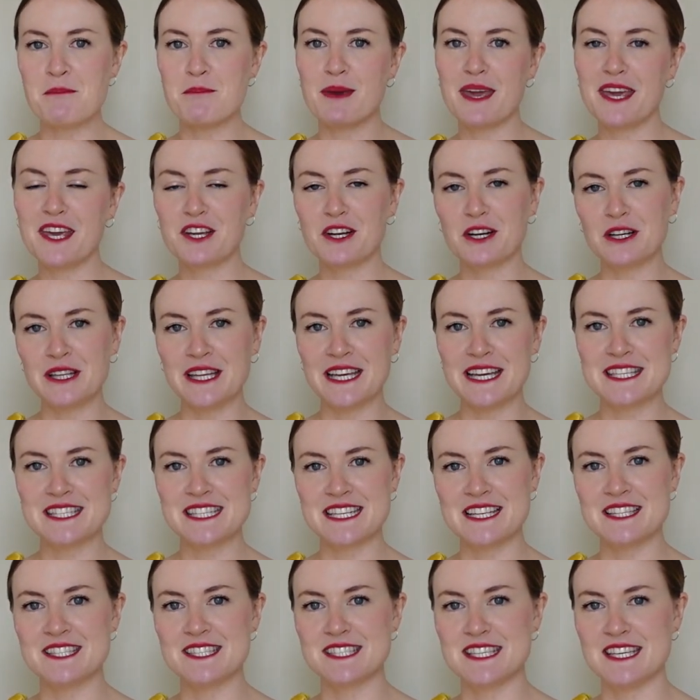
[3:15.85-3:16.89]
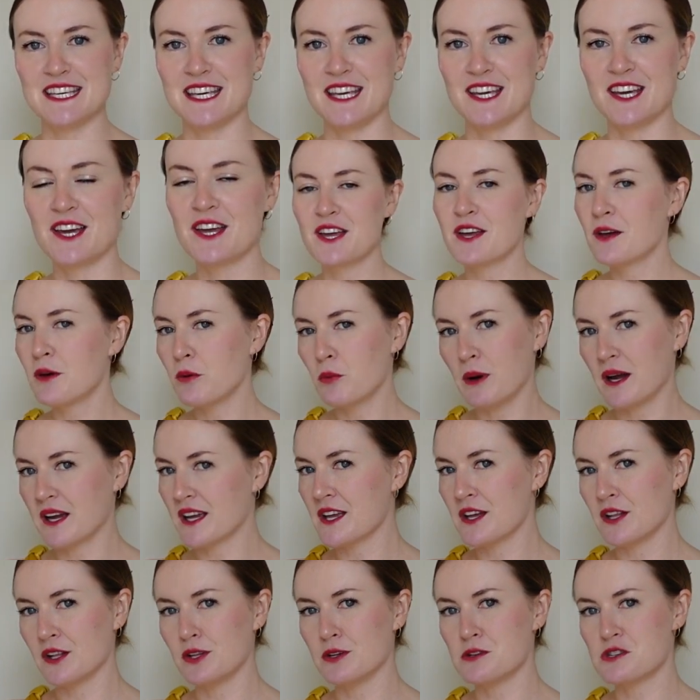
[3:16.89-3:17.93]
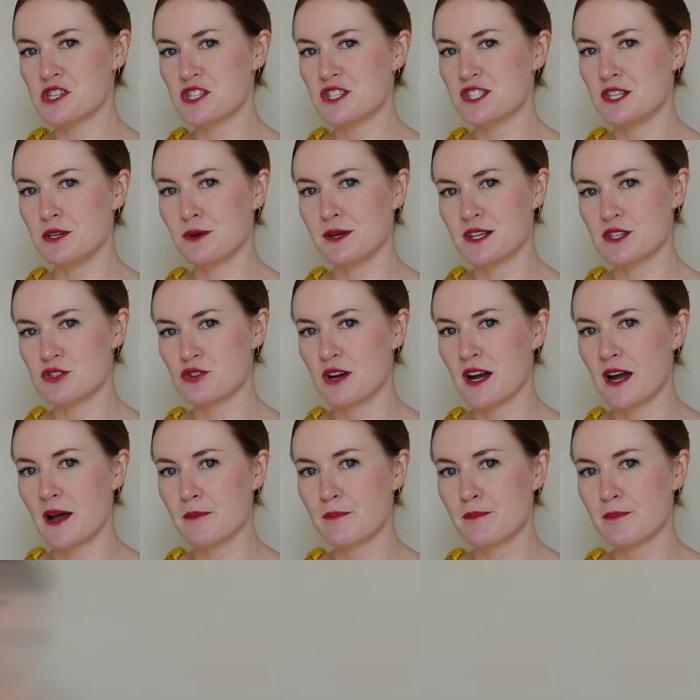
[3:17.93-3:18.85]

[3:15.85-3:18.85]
Make your list and see what conclusions you can draw.